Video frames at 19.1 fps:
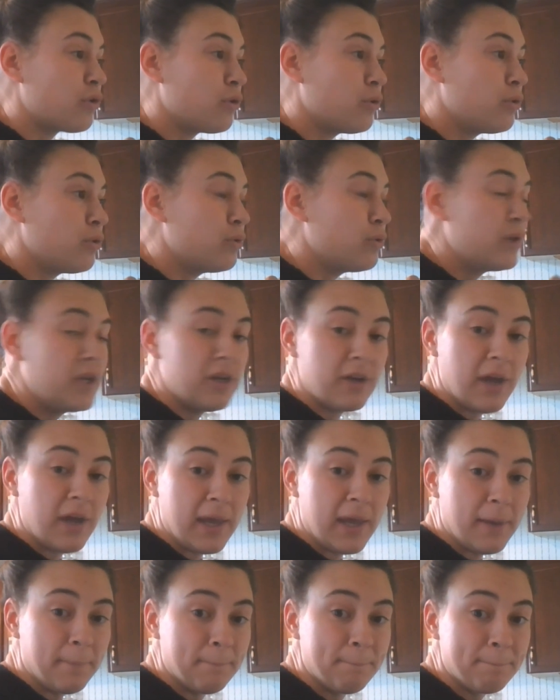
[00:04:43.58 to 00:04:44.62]
So
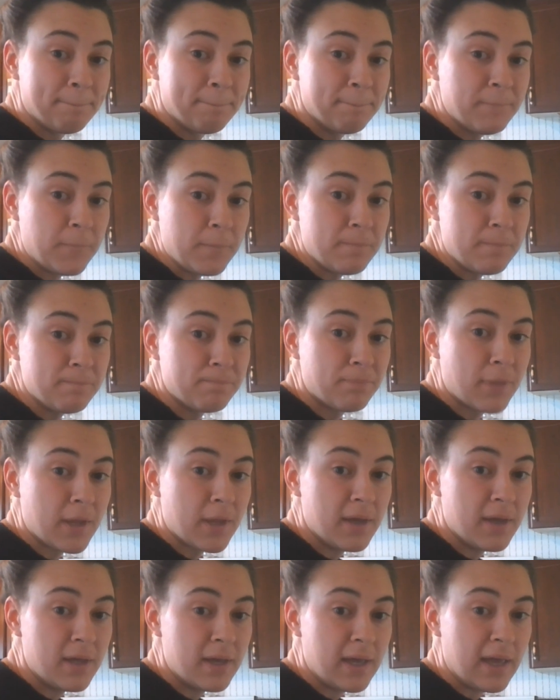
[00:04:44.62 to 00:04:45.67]
here I am.
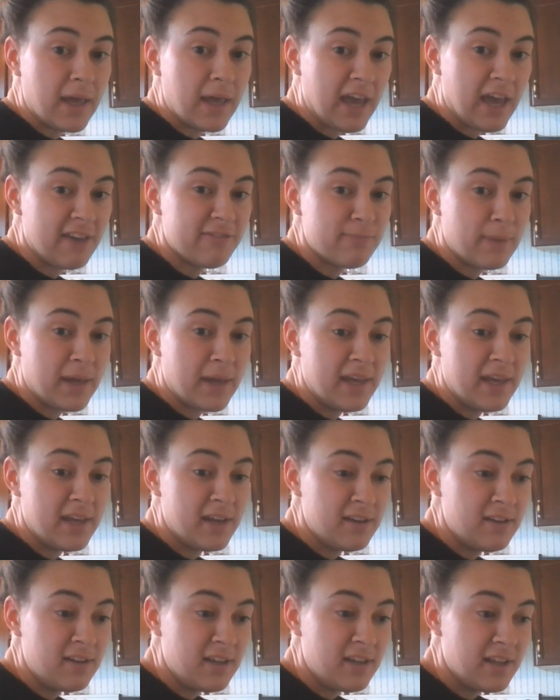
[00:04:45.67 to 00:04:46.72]
Half my
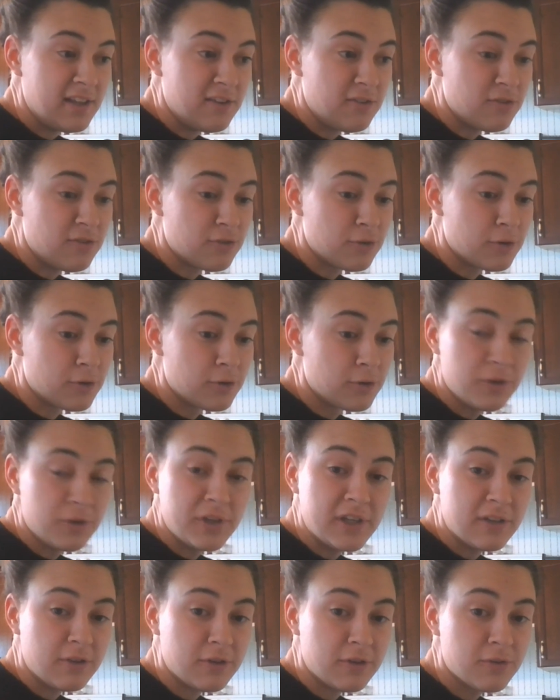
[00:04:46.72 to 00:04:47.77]
head is
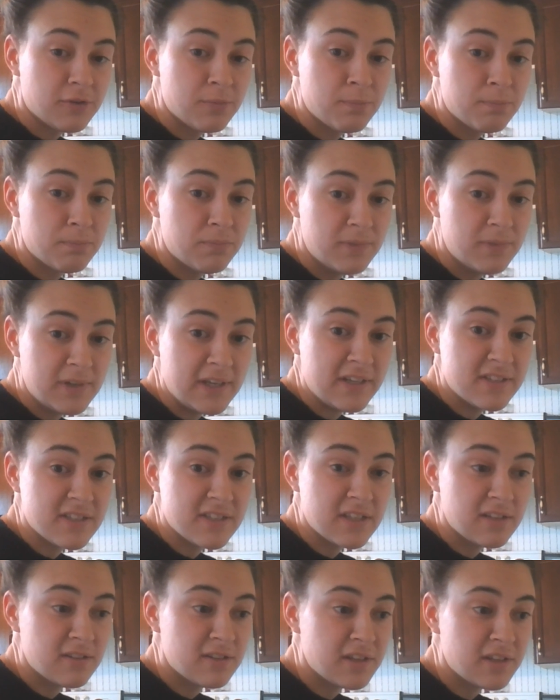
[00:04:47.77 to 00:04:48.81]
curled and looks
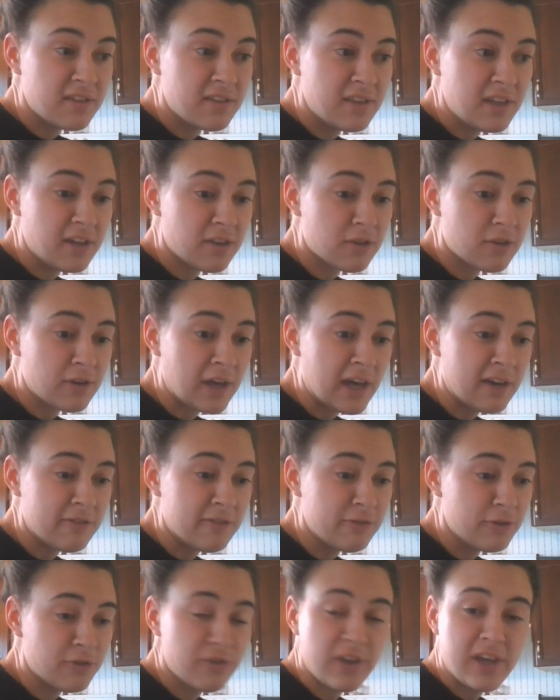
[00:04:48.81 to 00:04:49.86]
decent, and the other
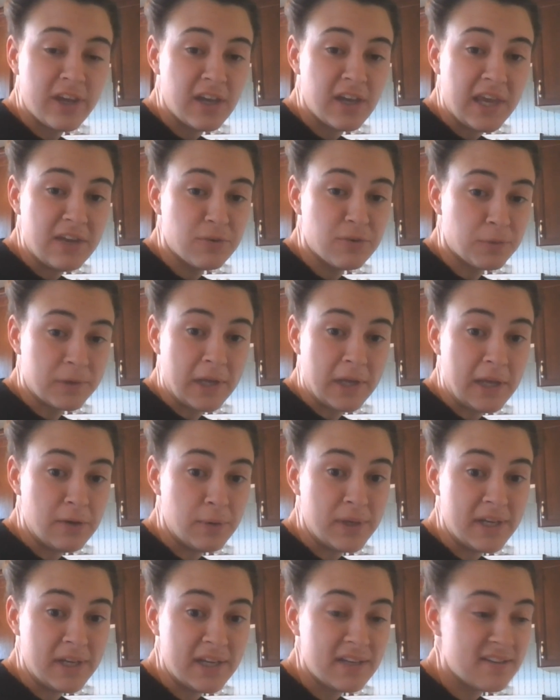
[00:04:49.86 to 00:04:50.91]
half looks like a
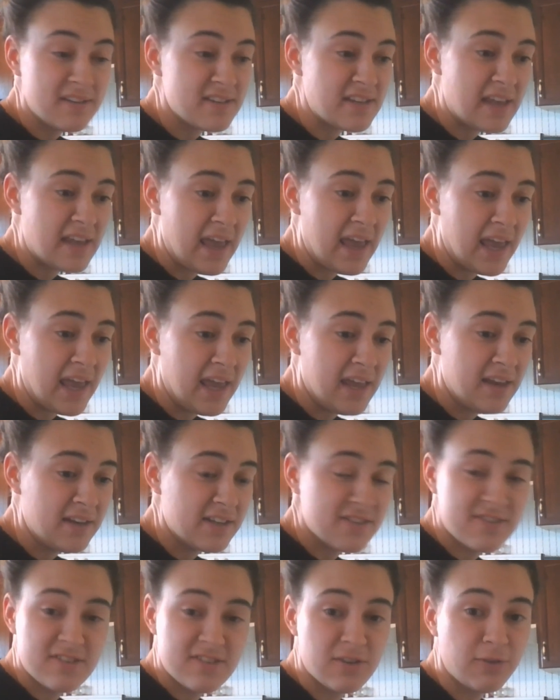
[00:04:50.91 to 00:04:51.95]
tornado hit it,
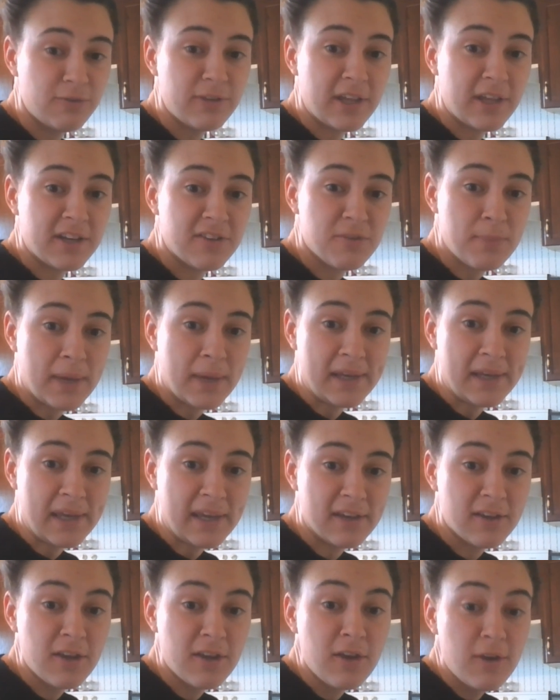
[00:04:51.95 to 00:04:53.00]
and it's still flat as a
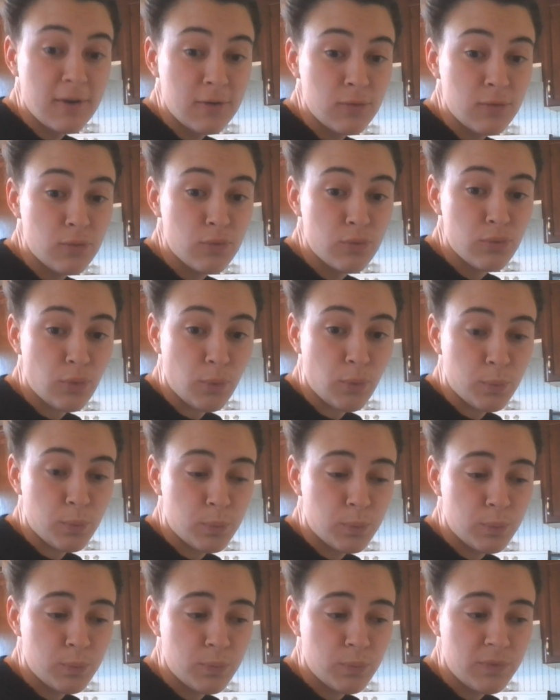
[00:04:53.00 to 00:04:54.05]
pancake
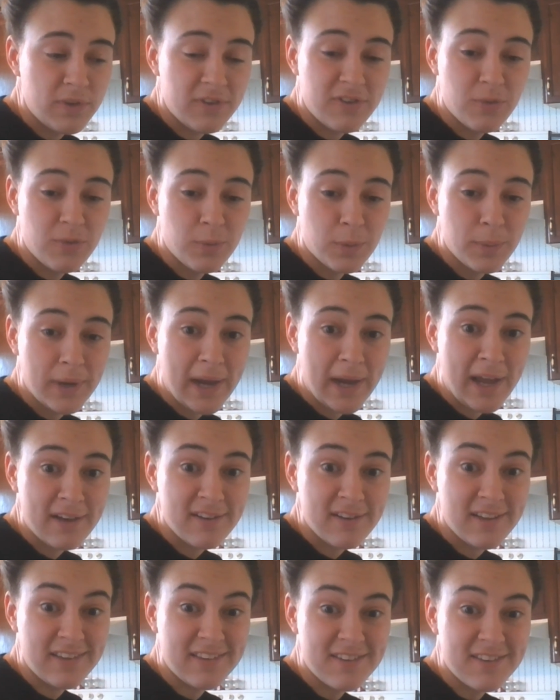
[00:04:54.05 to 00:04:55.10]
this is where we're
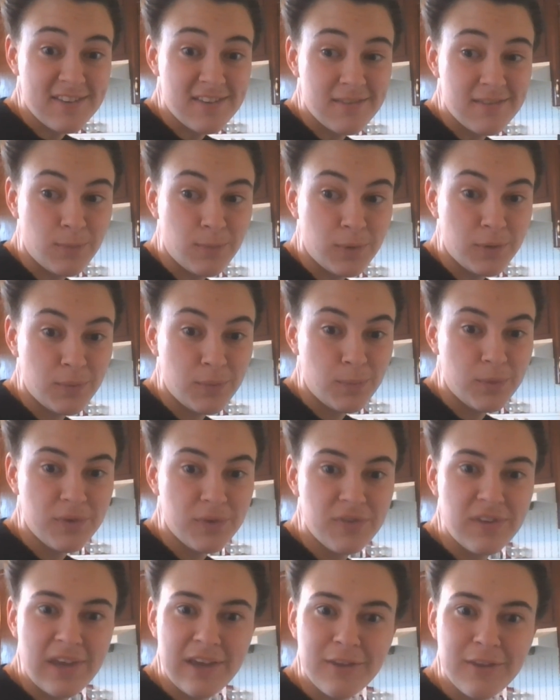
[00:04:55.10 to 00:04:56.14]
at, and this we'll
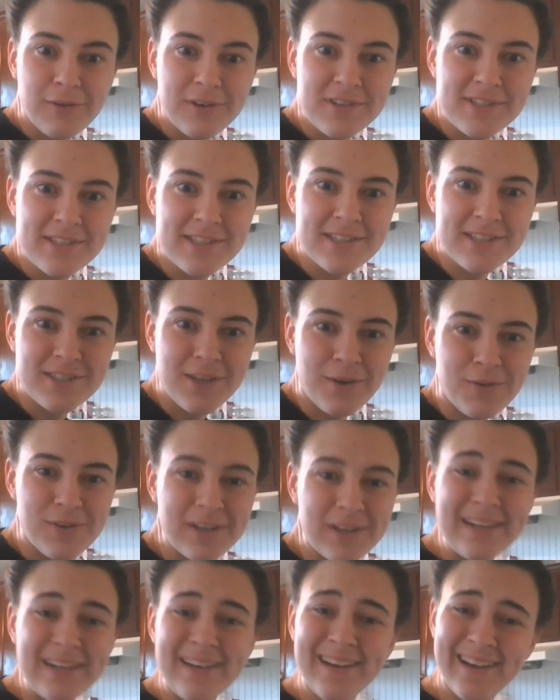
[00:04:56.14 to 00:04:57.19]
we'll see how the rest of
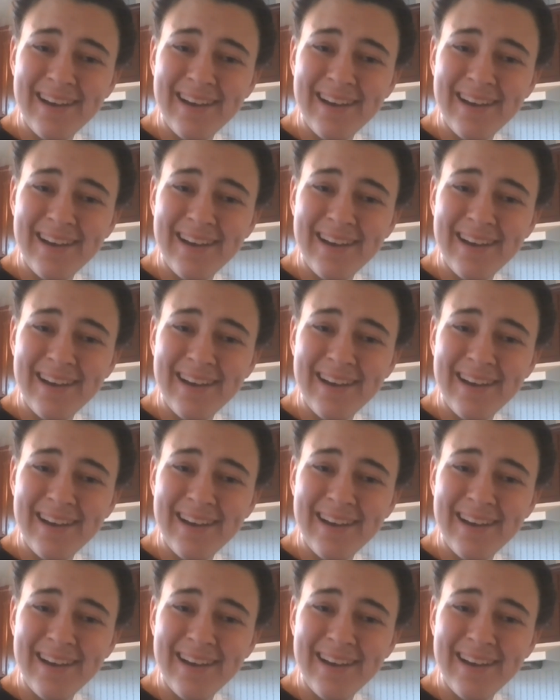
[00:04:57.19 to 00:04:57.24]
this